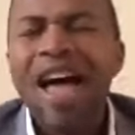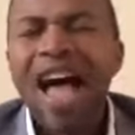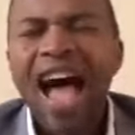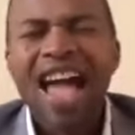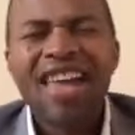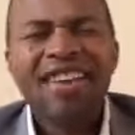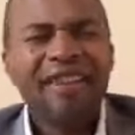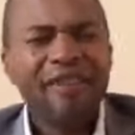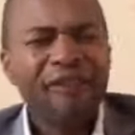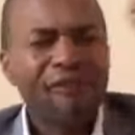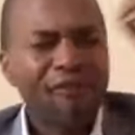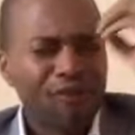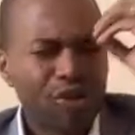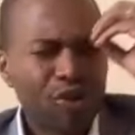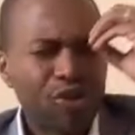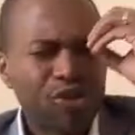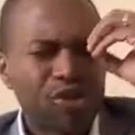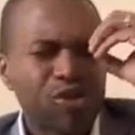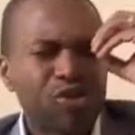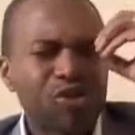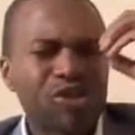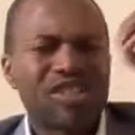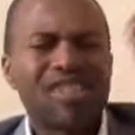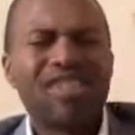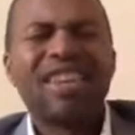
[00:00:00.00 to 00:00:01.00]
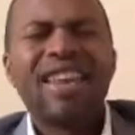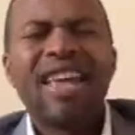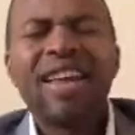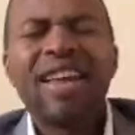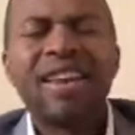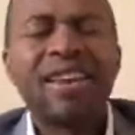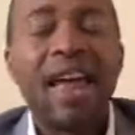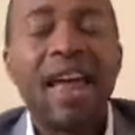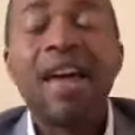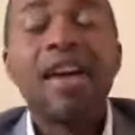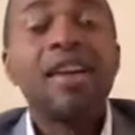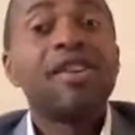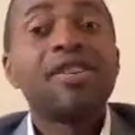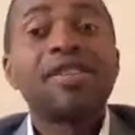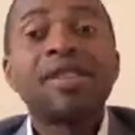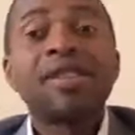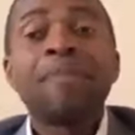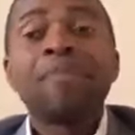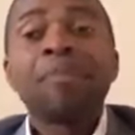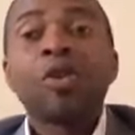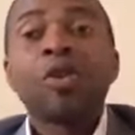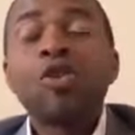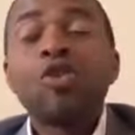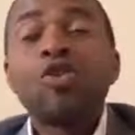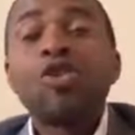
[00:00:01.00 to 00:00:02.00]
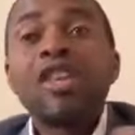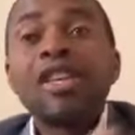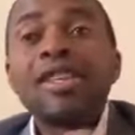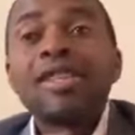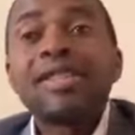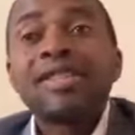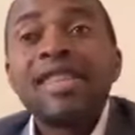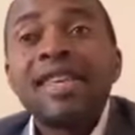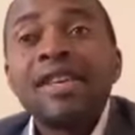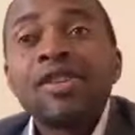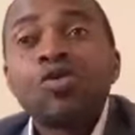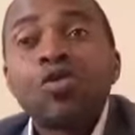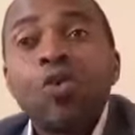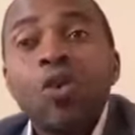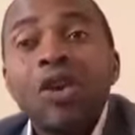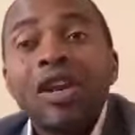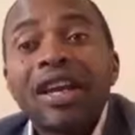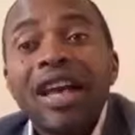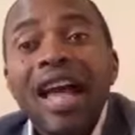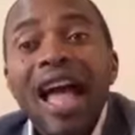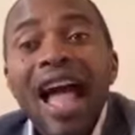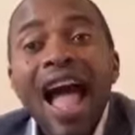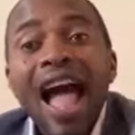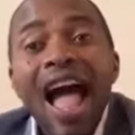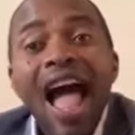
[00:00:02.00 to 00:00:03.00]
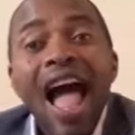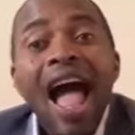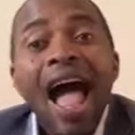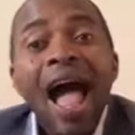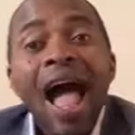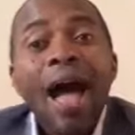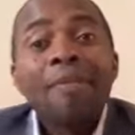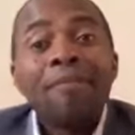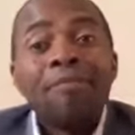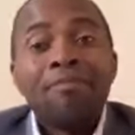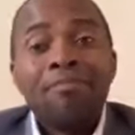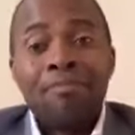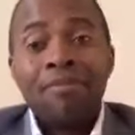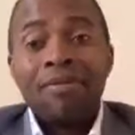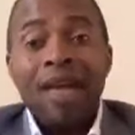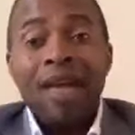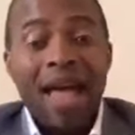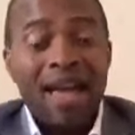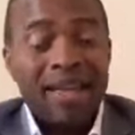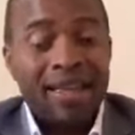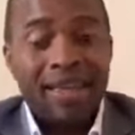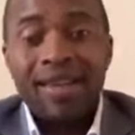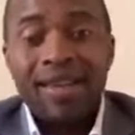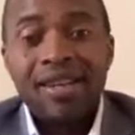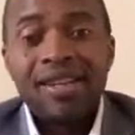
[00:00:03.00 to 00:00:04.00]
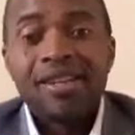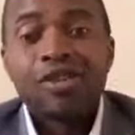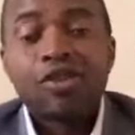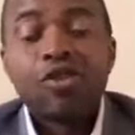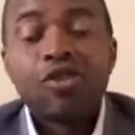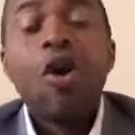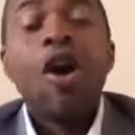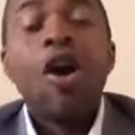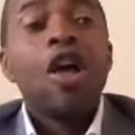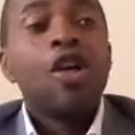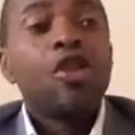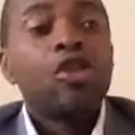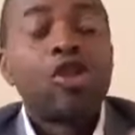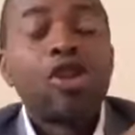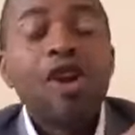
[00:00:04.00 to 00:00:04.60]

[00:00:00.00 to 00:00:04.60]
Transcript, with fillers: I refuse to slander. You see, these things will come against you.